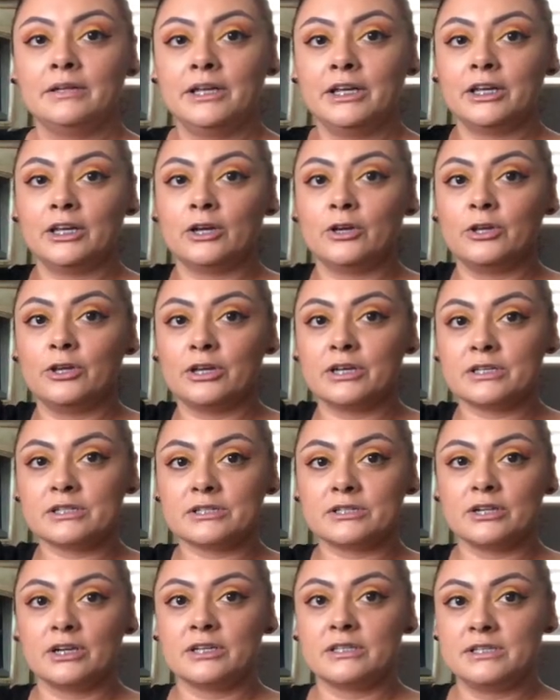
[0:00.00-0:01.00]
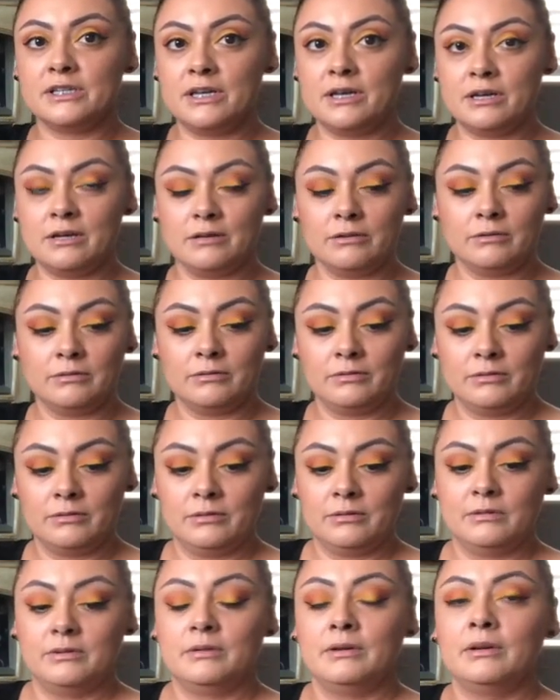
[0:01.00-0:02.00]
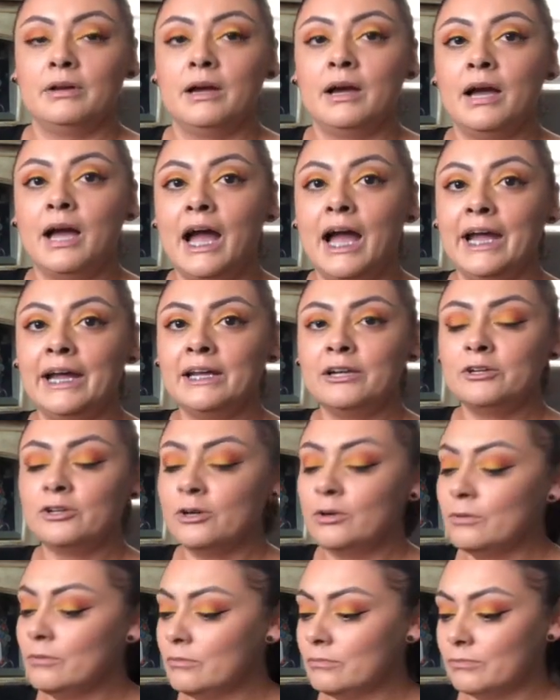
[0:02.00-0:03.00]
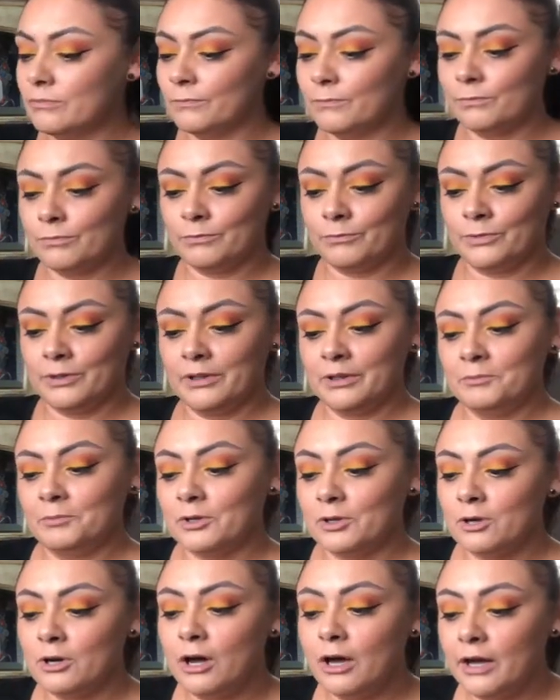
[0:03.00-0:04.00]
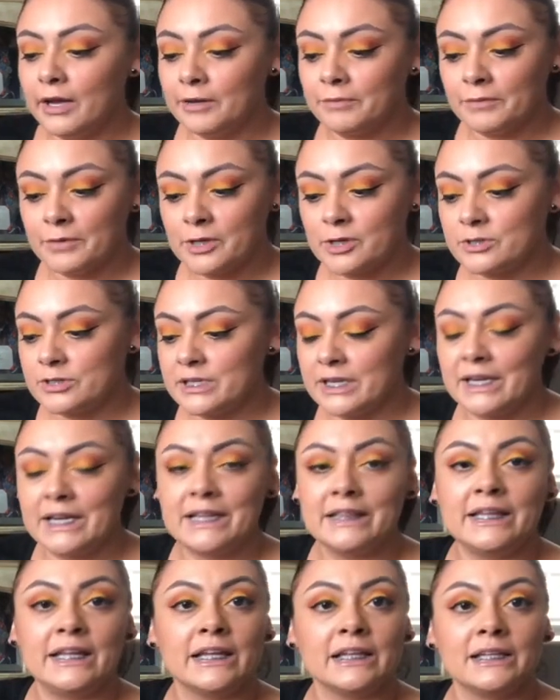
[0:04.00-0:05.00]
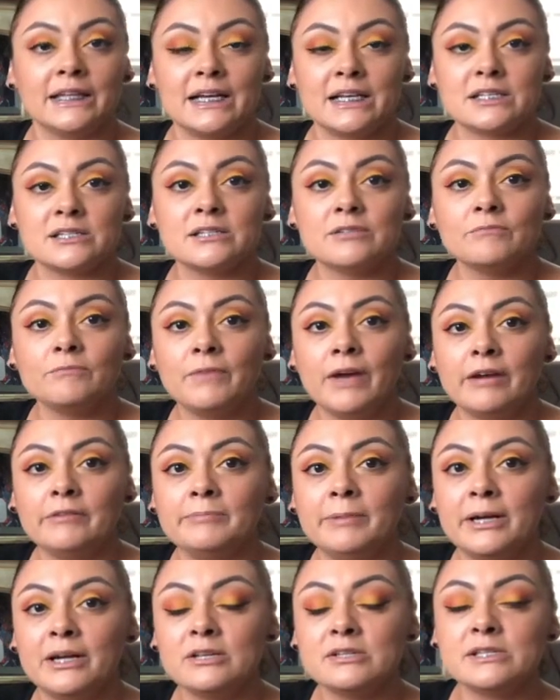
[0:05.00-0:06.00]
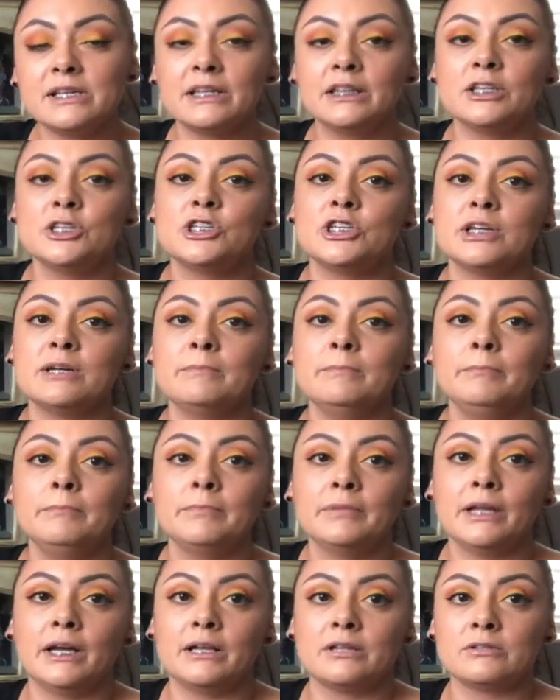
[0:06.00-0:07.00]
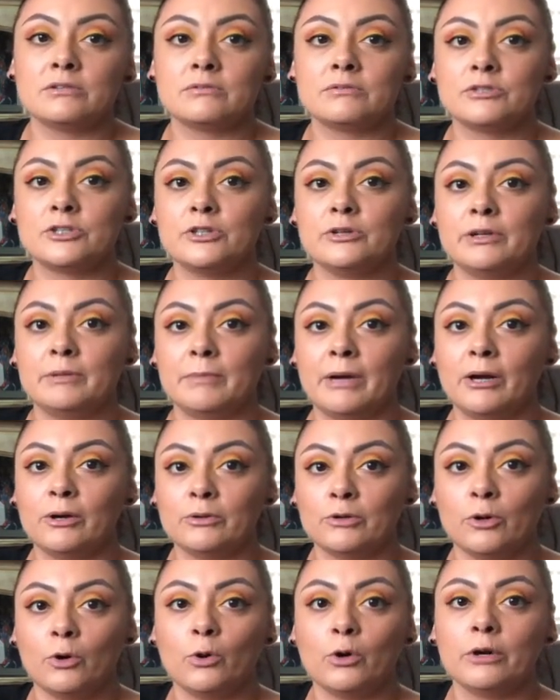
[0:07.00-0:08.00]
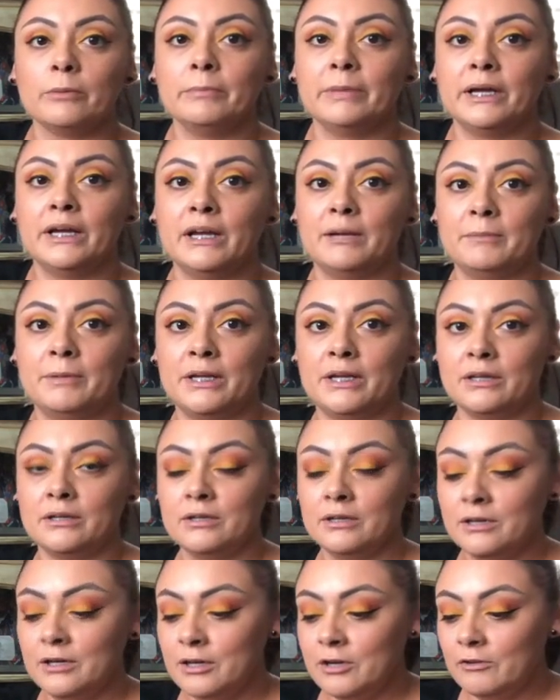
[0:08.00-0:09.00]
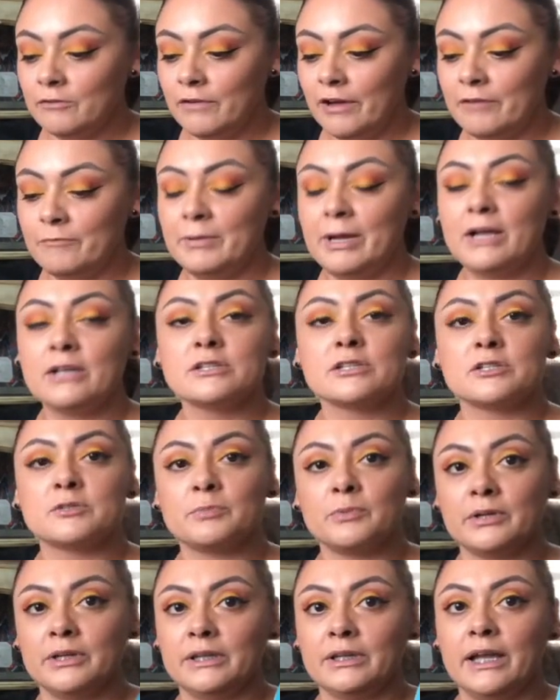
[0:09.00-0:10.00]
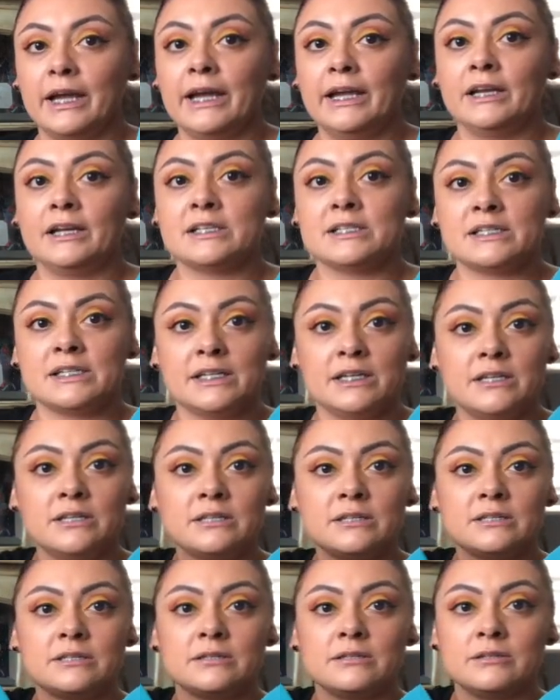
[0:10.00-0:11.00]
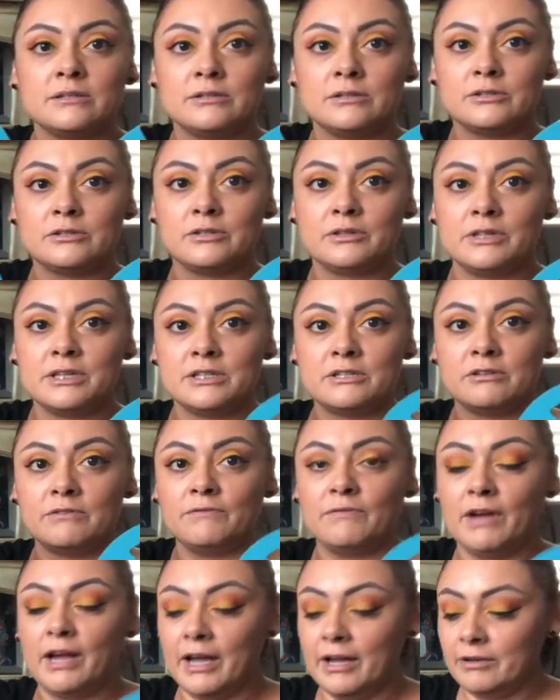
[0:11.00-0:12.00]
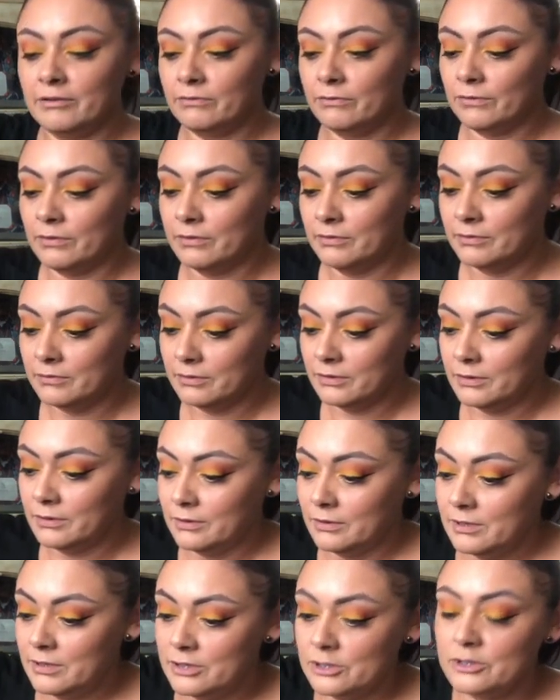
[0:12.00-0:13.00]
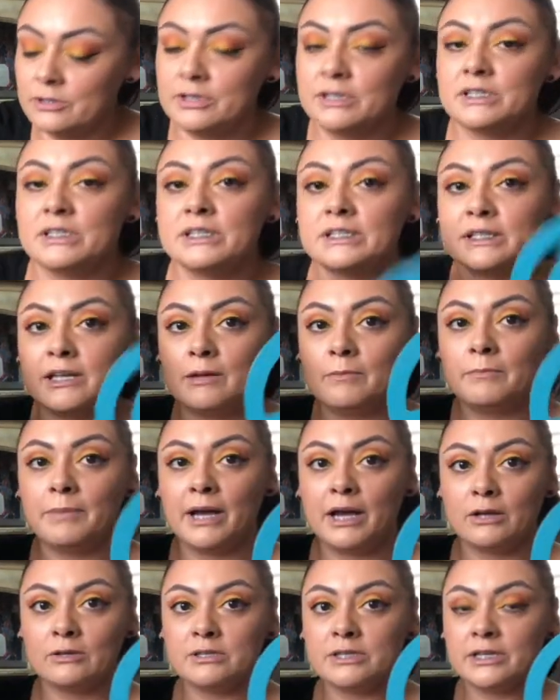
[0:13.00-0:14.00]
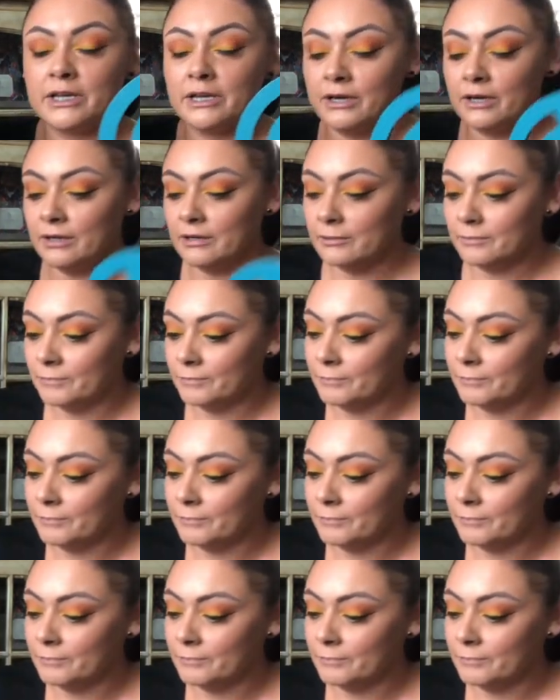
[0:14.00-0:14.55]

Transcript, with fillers: you know, you could start to, I don't really recall ever using anything less than five pounds at the gym. Not tooting my own horn, but I mean, five pounds is pretty light as it is. So these are five. So this is 10 pounds here.